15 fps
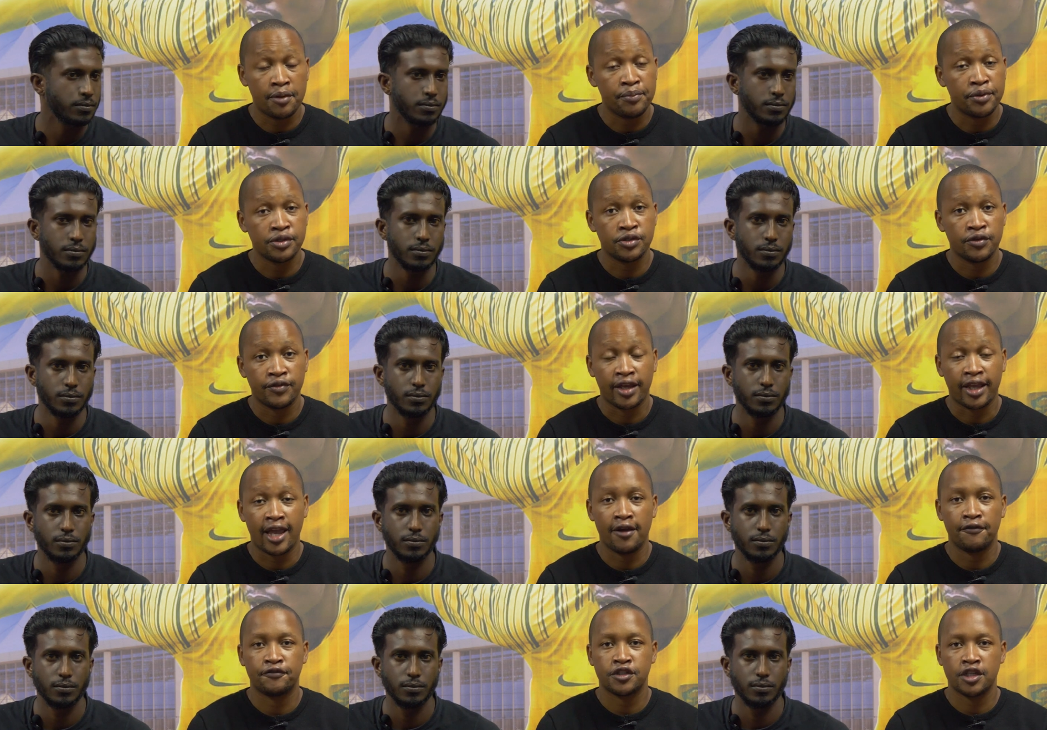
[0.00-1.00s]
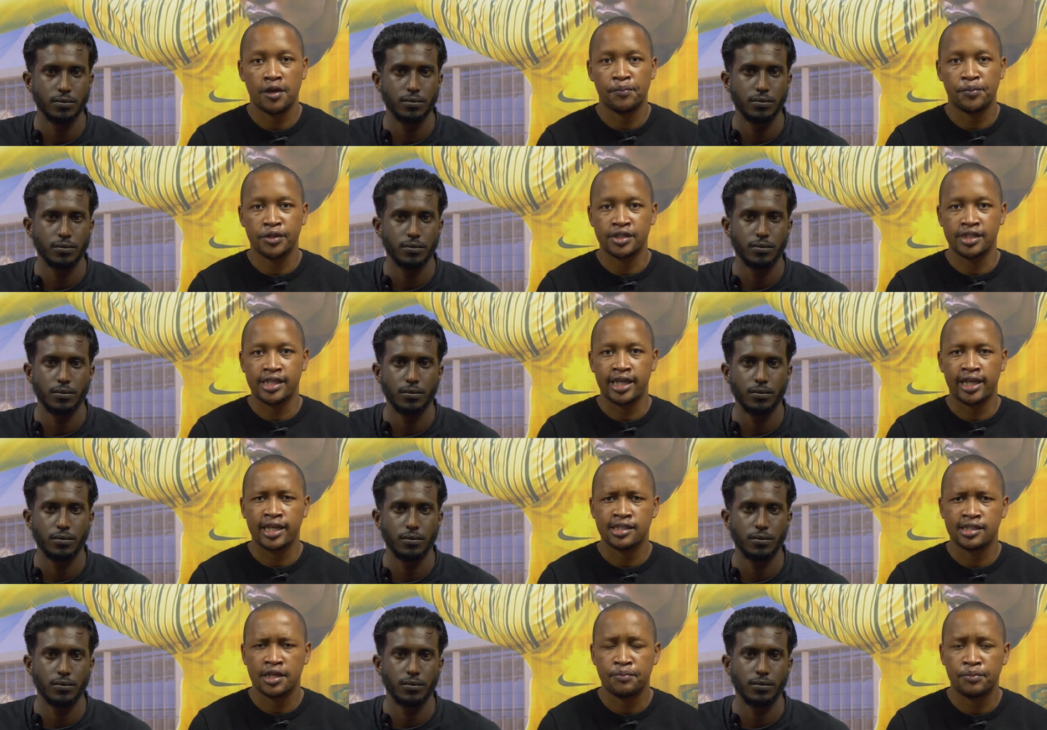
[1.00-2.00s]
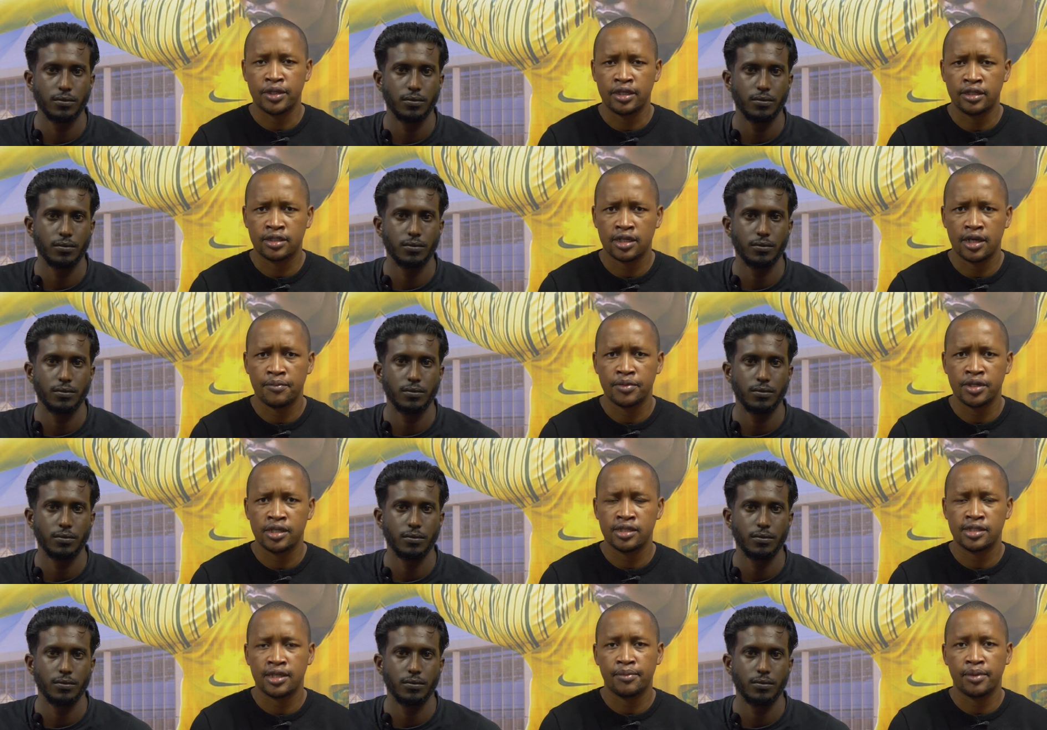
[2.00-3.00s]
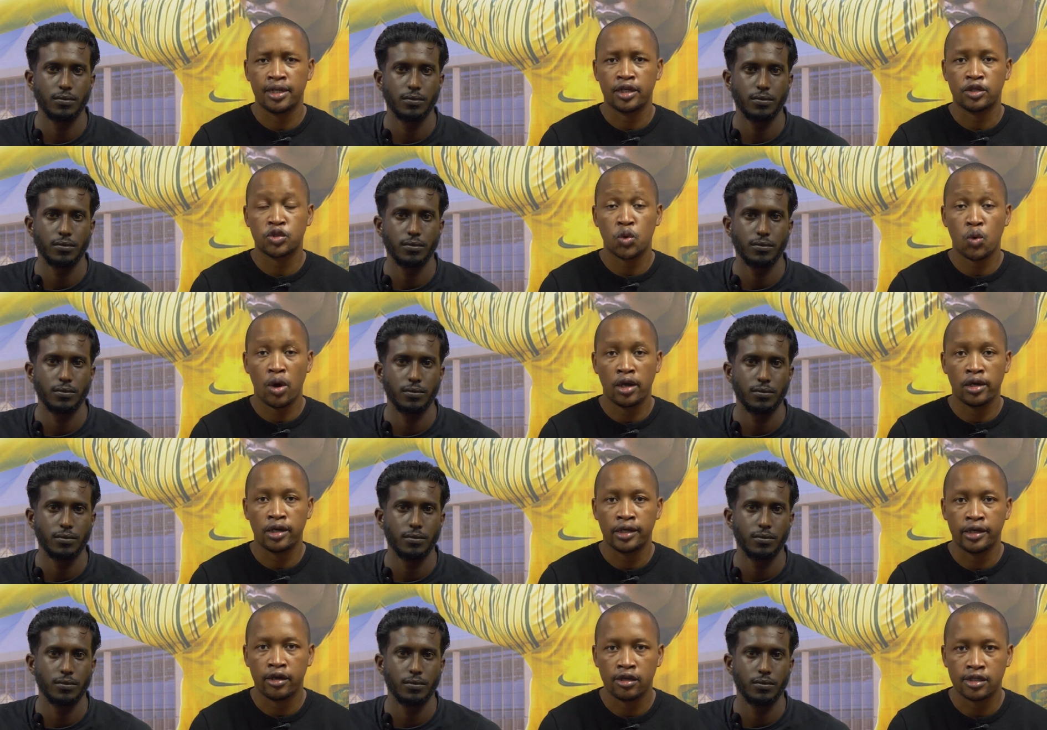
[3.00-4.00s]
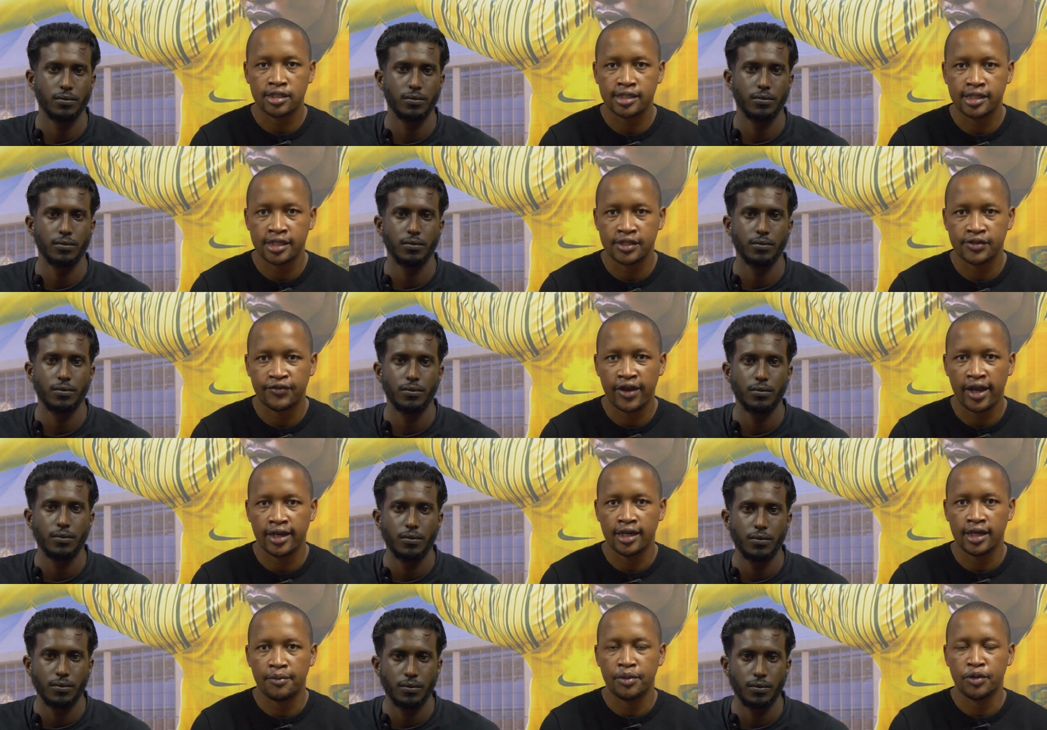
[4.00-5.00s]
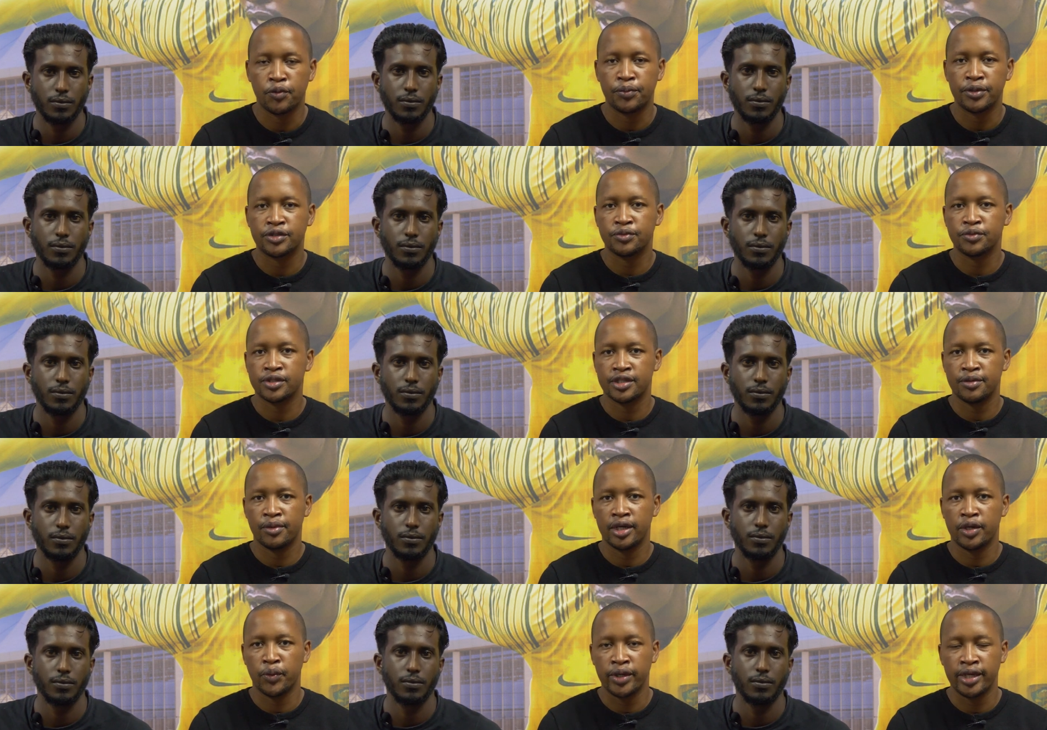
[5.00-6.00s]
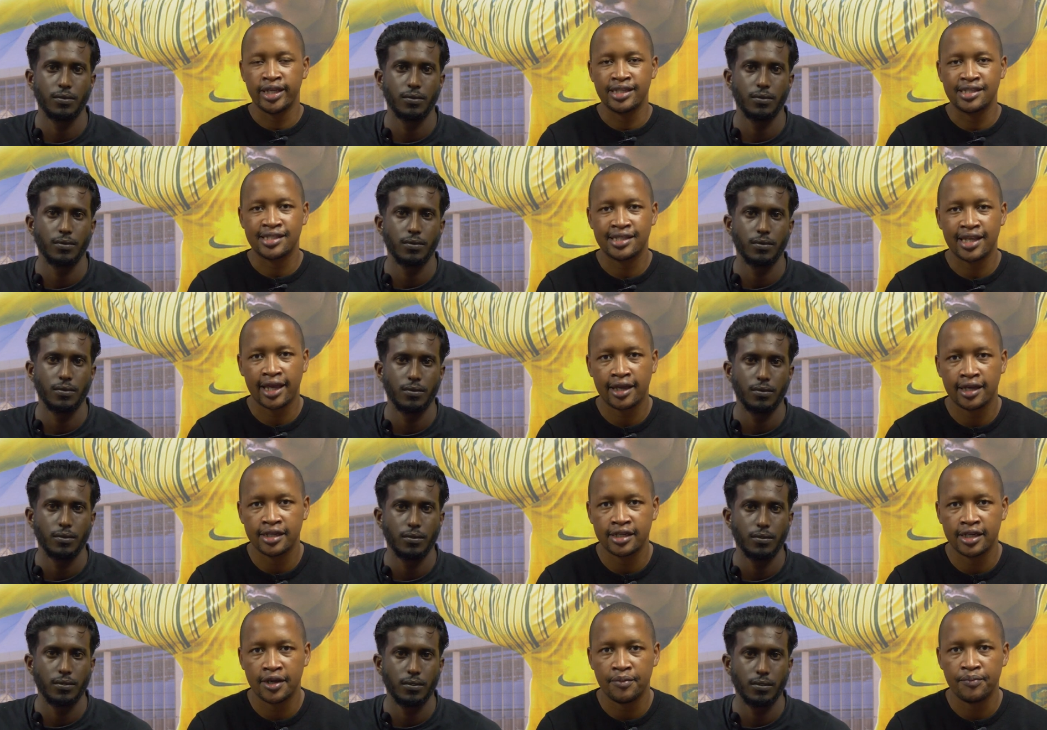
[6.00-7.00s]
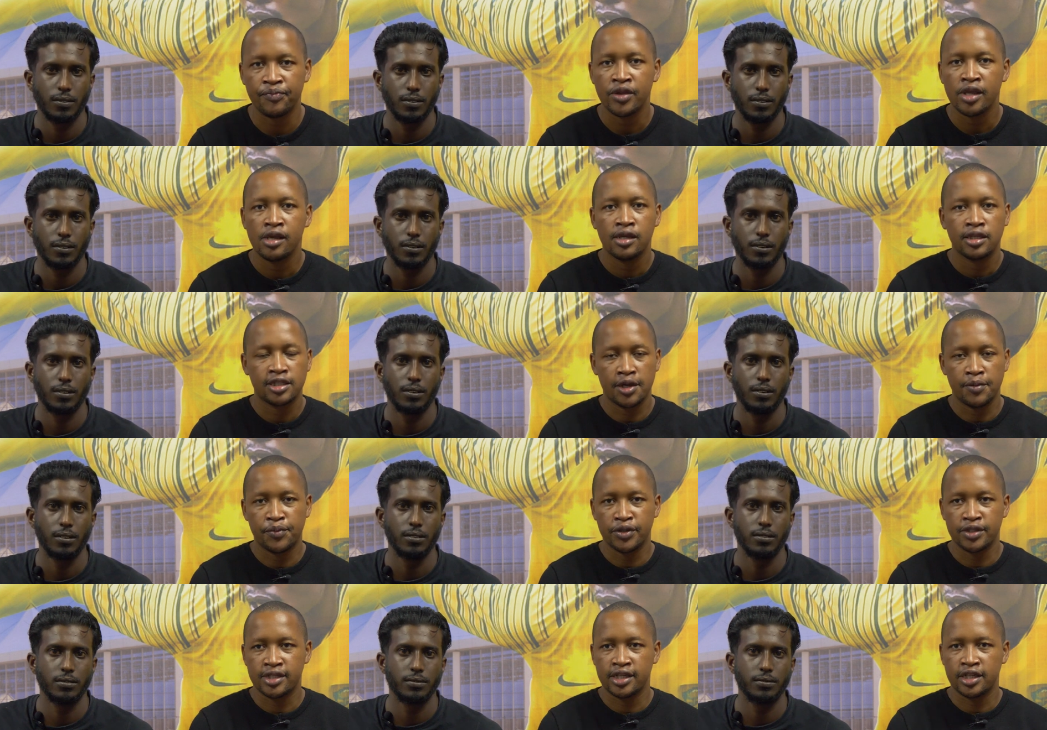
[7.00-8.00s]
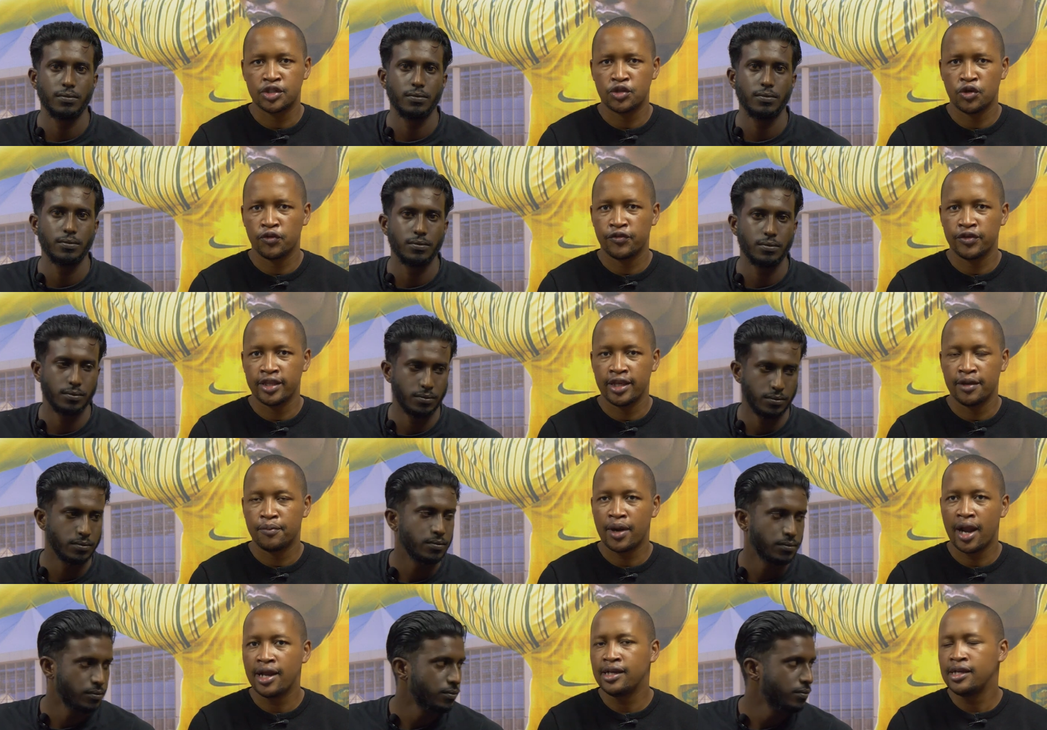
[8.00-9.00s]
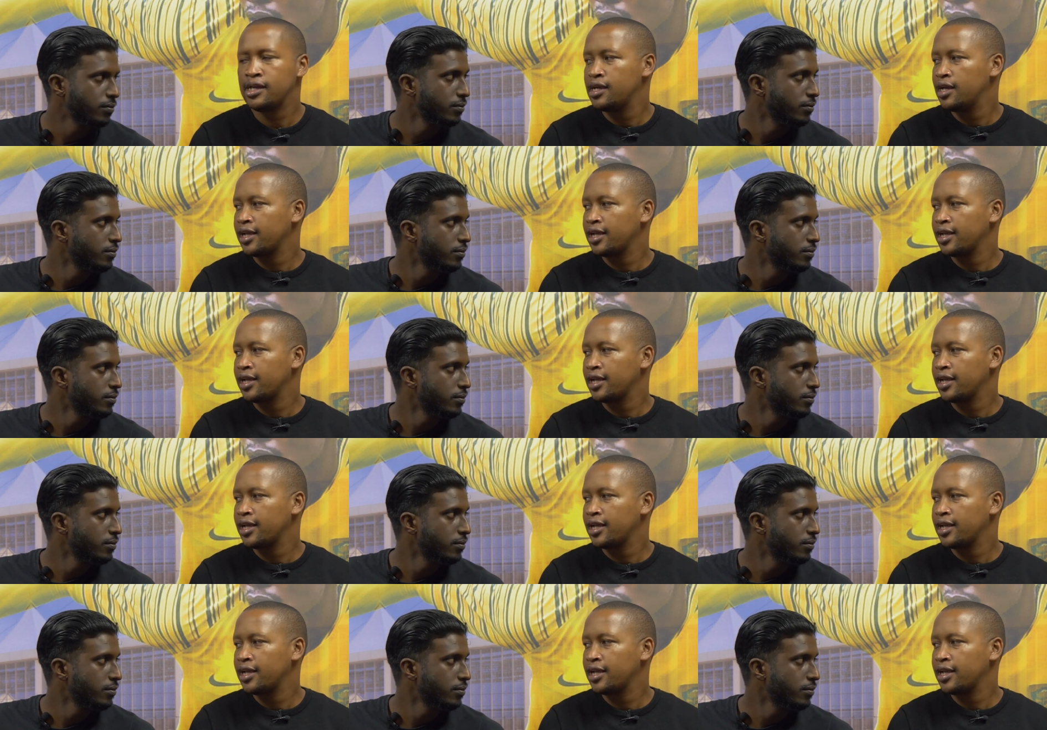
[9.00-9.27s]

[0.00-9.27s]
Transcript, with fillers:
Speaker 1: champions of the CAF Champions League as they beat um, Zamalek 2-1 in last year's final. I mean, Pitso Mosimane winning his second um, Champions League trophy there, Bryan.